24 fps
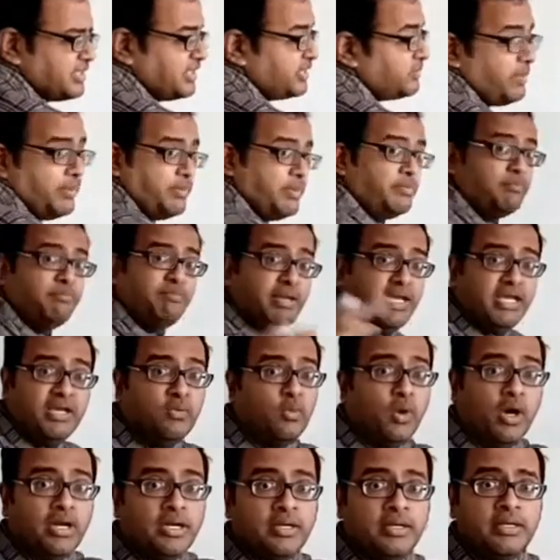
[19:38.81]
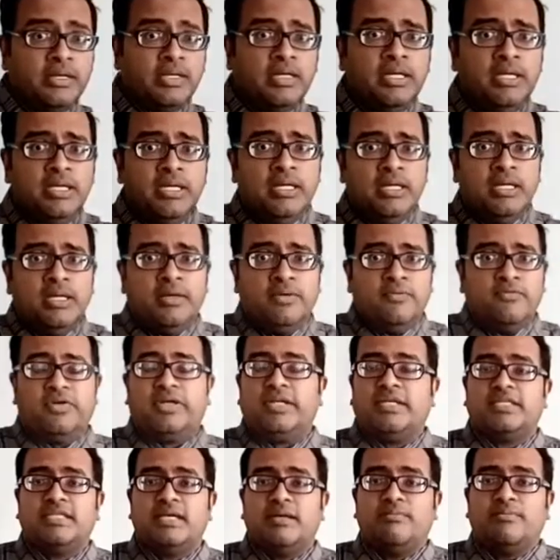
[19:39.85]
It may be big one. For
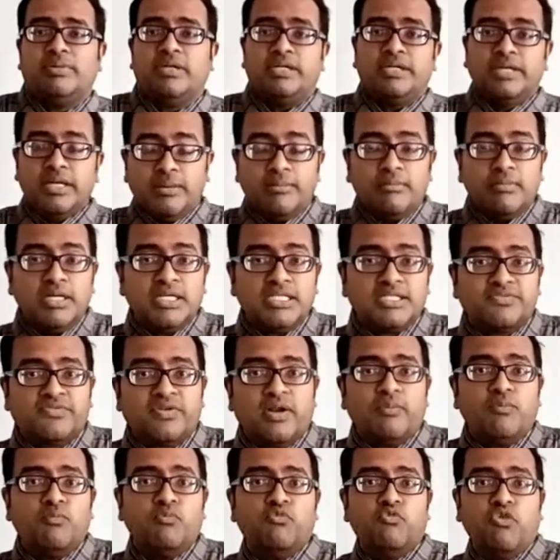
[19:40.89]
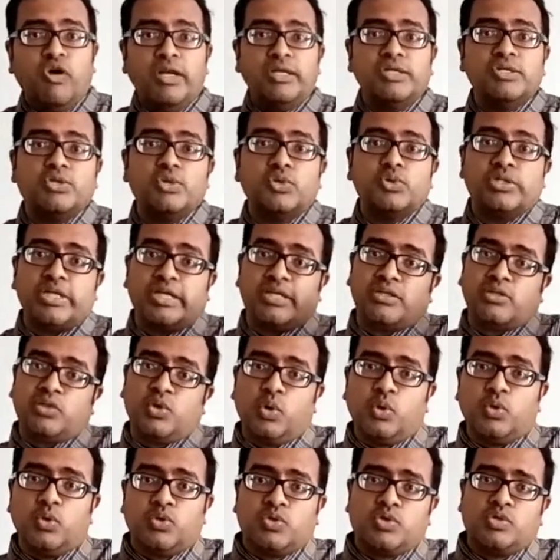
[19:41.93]
example, numbers from 1 to 10
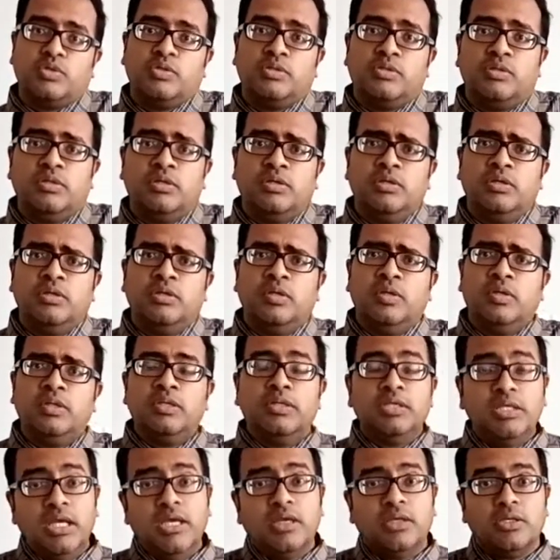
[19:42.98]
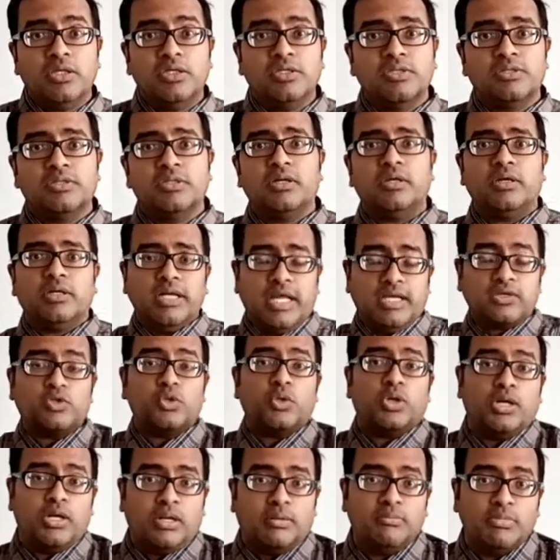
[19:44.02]
crores. Yeah, it's
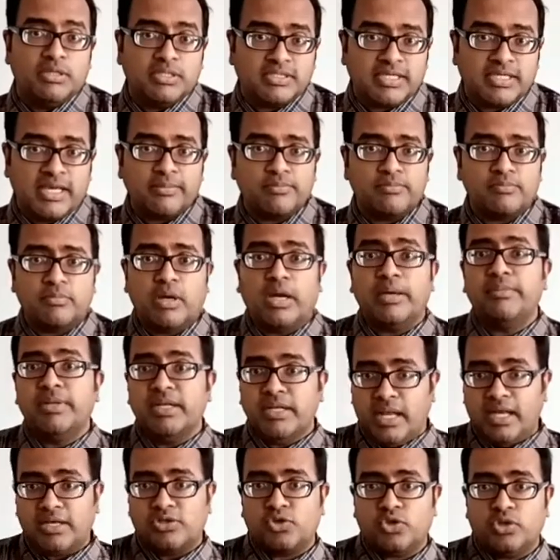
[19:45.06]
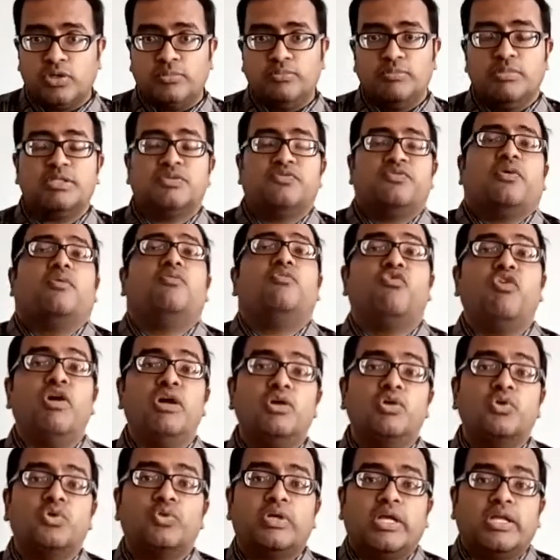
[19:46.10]
natural numbers. I mean natural numbers from
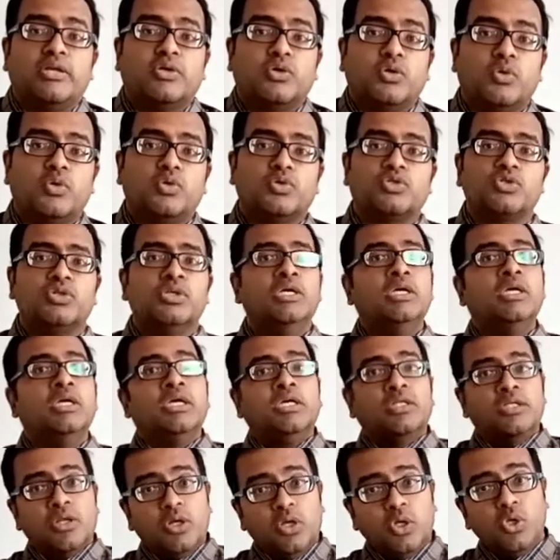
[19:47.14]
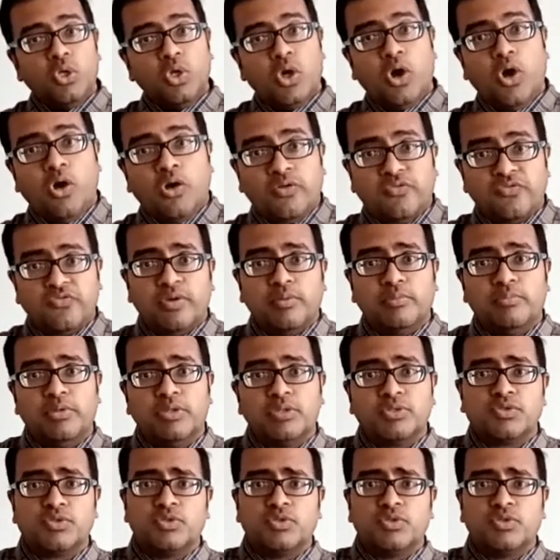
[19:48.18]
1 to 10 crores. There are a lot of numbers.